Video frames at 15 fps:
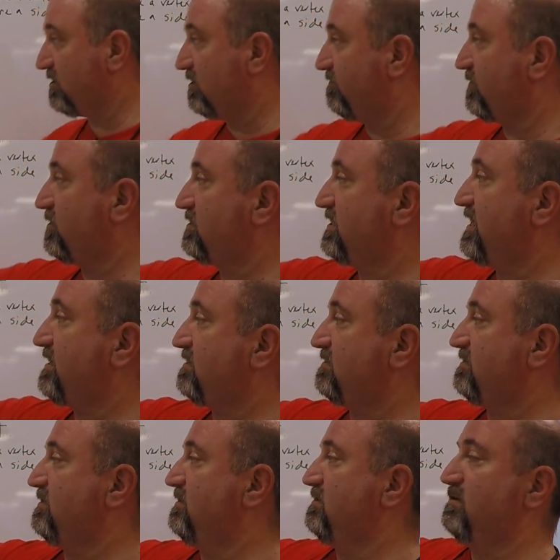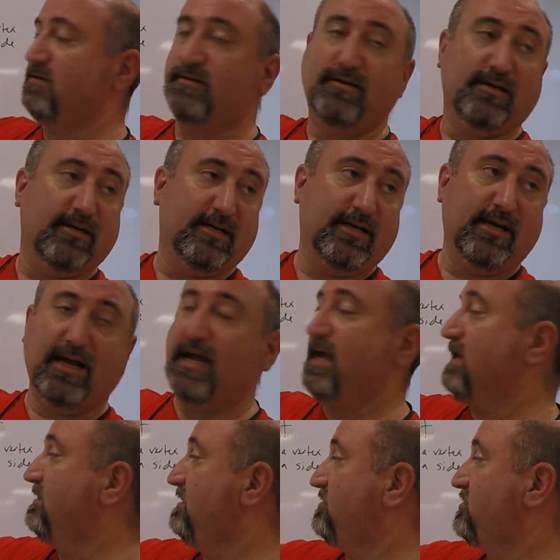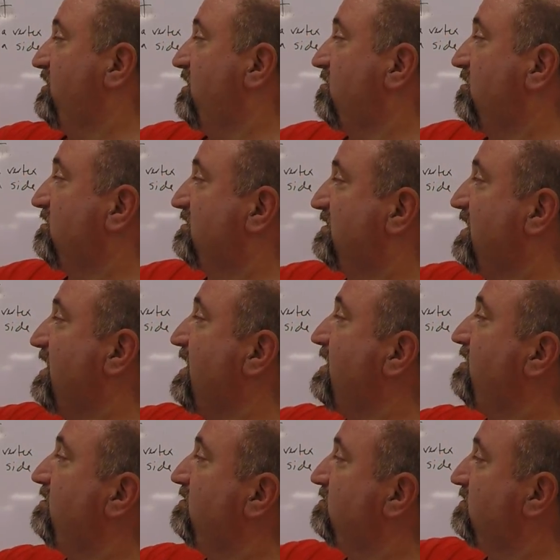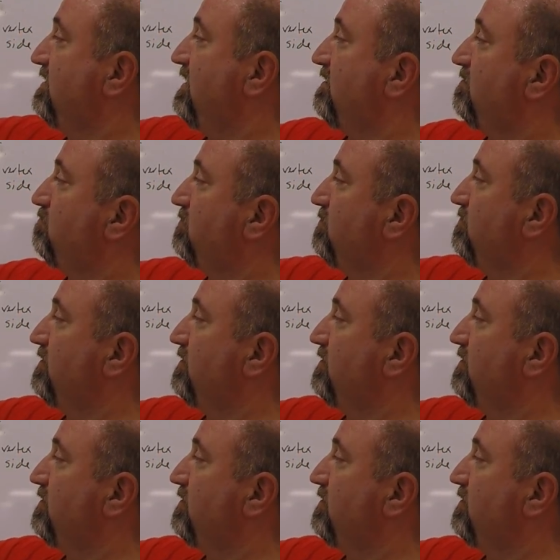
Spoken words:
a vertex and they share a side. You see how the blue